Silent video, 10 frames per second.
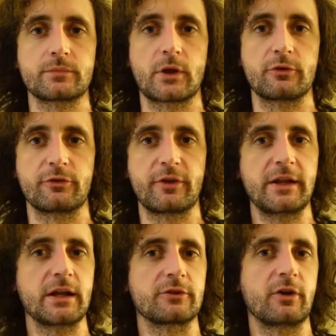So
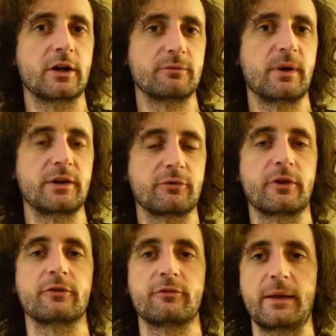sending a ton of money,
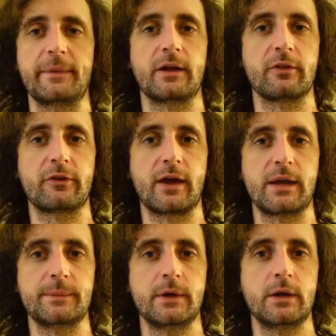friends and family all the
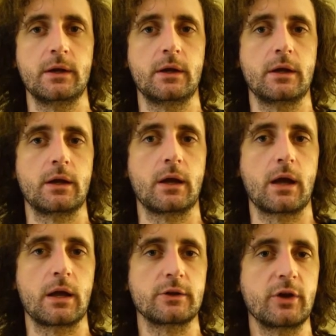time,
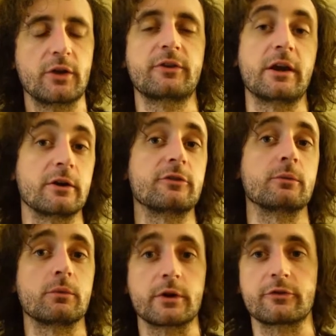does carry
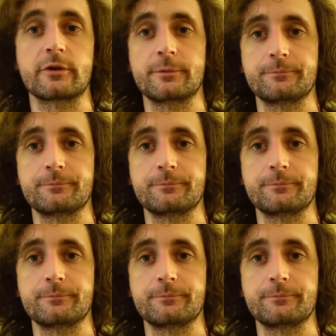some risk.